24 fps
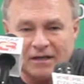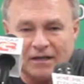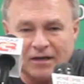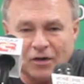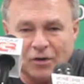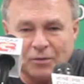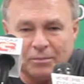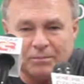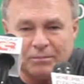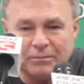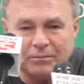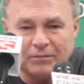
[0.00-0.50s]

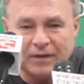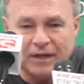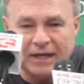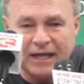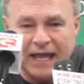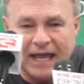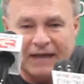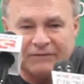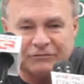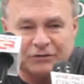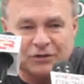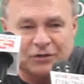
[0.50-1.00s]
Hope
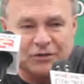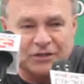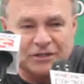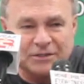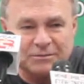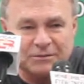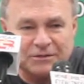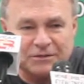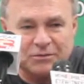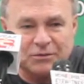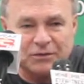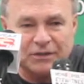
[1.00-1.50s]
after
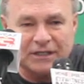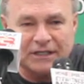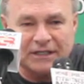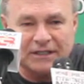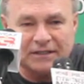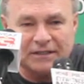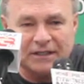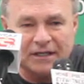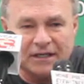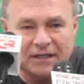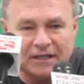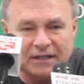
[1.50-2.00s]
Christmas we
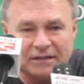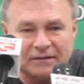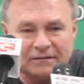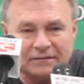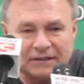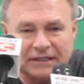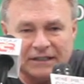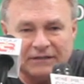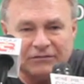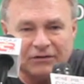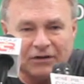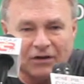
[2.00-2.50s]
get
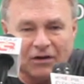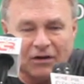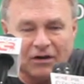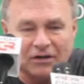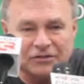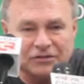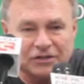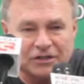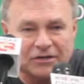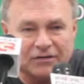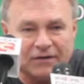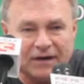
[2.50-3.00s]
even
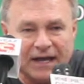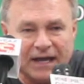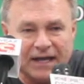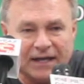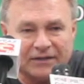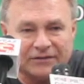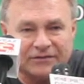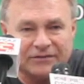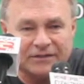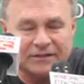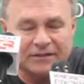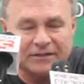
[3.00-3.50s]
larger
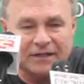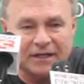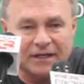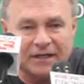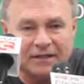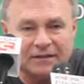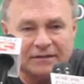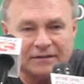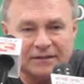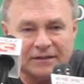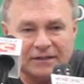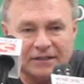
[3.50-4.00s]
crowds.
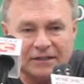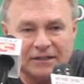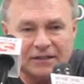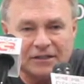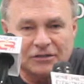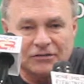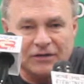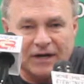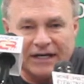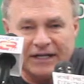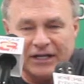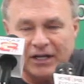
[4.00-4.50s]

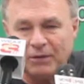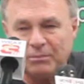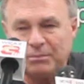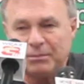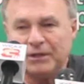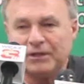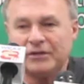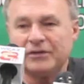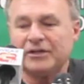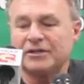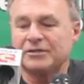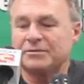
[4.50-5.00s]
Try to help
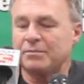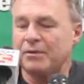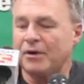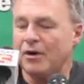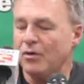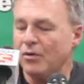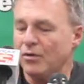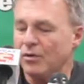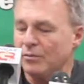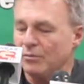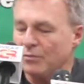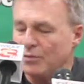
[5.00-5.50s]
build this
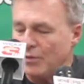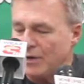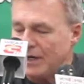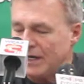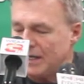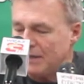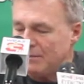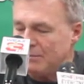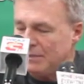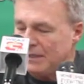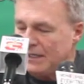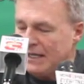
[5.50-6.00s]
program where
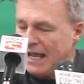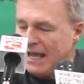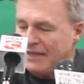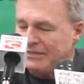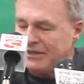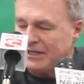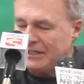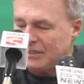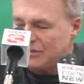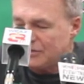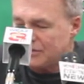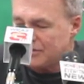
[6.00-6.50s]
it can be. I
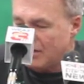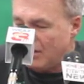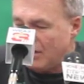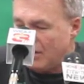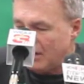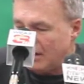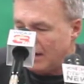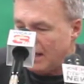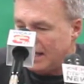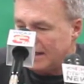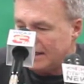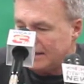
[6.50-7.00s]
think you saw
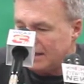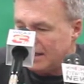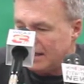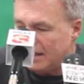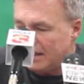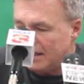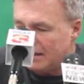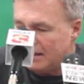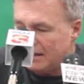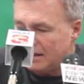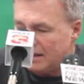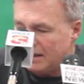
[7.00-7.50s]
a lot
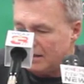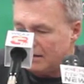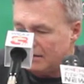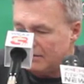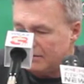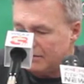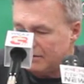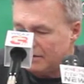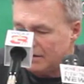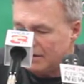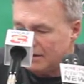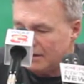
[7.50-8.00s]

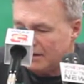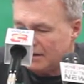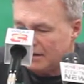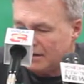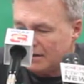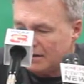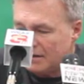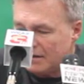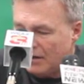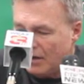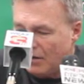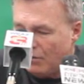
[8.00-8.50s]

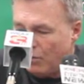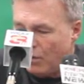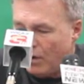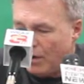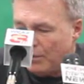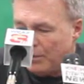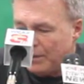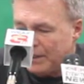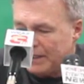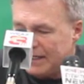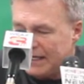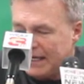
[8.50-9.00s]
of
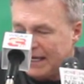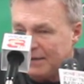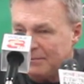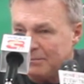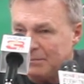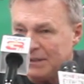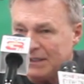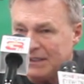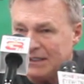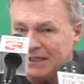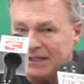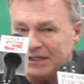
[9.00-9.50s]
what we can
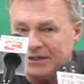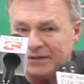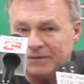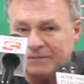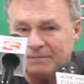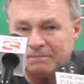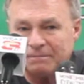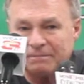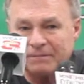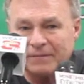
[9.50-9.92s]
be here.